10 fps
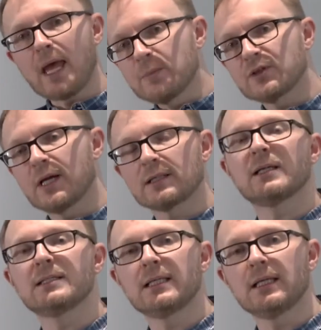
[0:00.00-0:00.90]
abstract
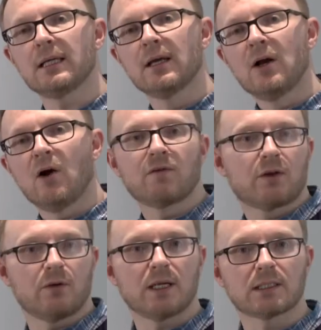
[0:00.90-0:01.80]
idea of
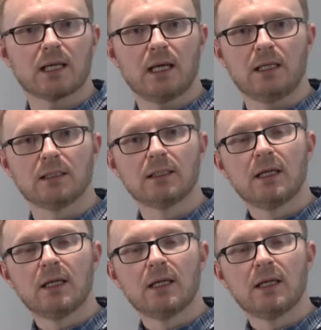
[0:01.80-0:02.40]
correct color.